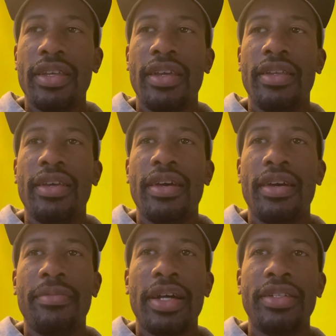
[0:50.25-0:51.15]

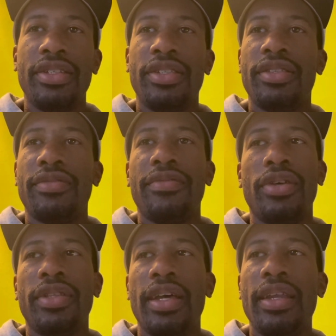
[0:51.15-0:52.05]
and I just
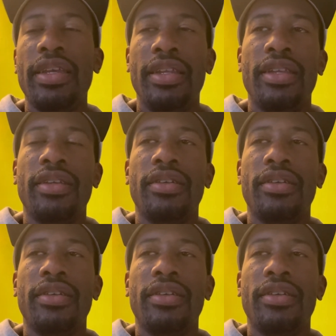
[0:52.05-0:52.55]
felt that he needed